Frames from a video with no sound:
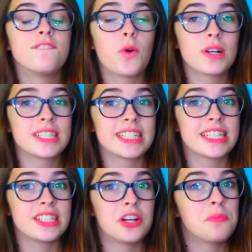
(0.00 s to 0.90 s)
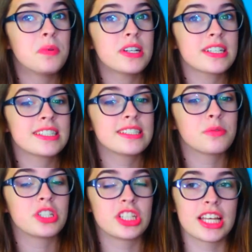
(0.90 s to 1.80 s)
14 notebooks,
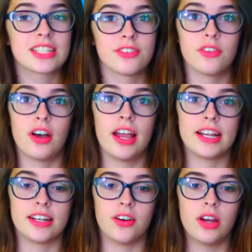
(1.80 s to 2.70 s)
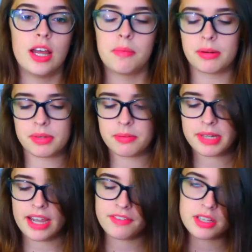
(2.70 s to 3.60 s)
which that's a lot, I know. But I'm going
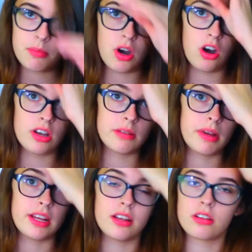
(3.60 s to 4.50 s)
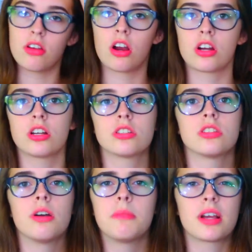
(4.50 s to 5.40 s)
to be having them all in my locker,
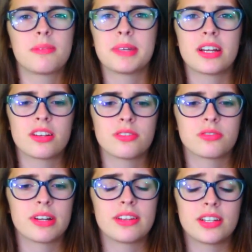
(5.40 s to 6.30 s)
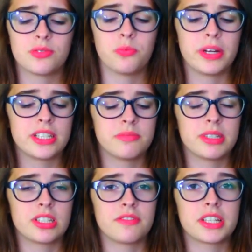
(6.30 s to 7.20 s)
so I'm not going to be carrying those around. That's way too
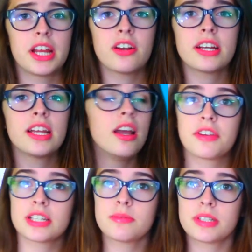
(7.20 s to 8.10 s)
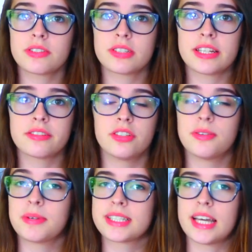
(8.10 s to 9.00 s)
much stuff to carry. If you guys want to go see those
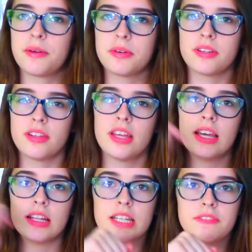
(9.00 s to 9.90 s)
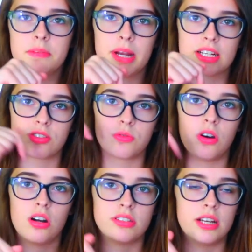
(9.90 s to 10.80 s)
notebooks, I will leave the back to
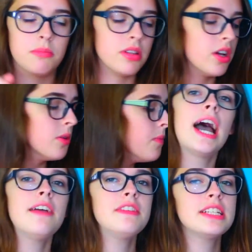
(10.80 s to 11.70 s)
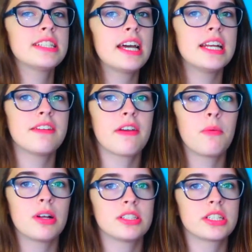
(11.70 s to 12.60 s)
school haul down below. I haven't decided if
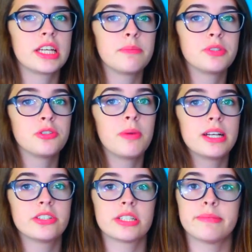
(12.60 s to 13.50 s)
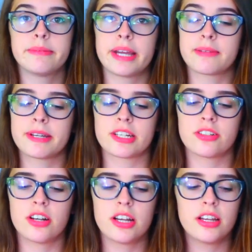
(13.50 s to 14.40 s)
I want to keep two binders in my backpack
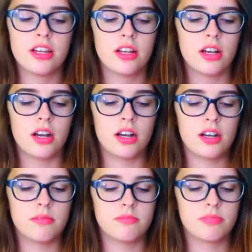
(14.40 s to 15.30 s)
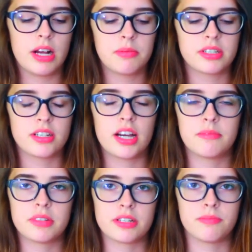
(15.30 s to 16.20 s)
or not. Um, probably
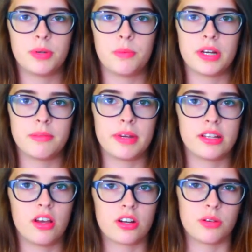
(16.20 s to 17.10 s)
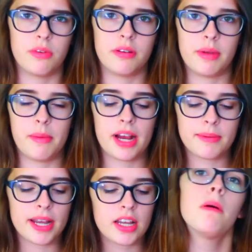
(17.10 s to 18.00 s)
not. I'm going to put one in my locker and one in my
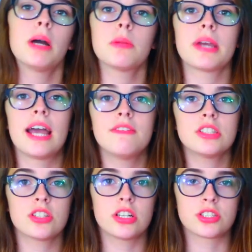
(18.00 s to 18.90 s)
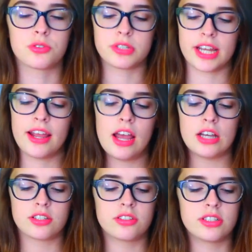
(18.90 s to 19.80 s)
backpack. Oh, by the way, I haven't started school yet,
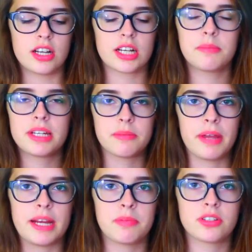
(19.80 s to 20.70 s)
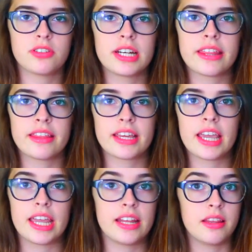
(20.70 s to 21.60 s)
so there's not going to be any papers or
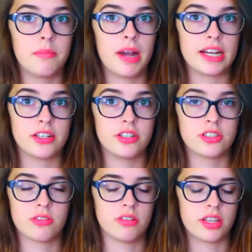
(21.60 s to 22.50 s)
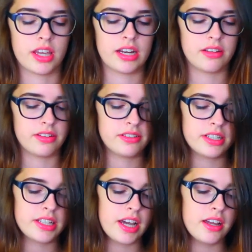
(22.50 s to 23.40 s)
anything in the binders or, like, anything
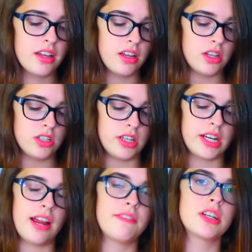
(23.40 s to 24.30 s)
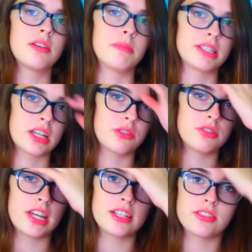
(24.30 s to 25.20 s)
like that. And I haven't gotten my
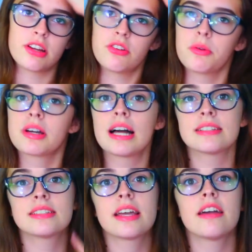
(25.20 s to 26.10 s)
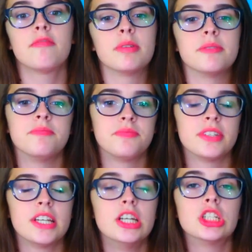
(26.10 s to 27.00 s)
schedule yet, so I don't know what classes I have, but
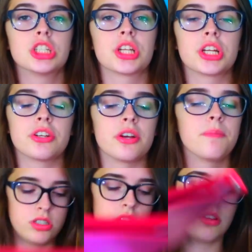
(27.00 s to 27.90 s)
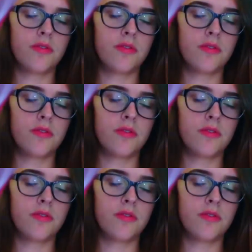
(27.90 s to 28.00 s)
just letting you know. So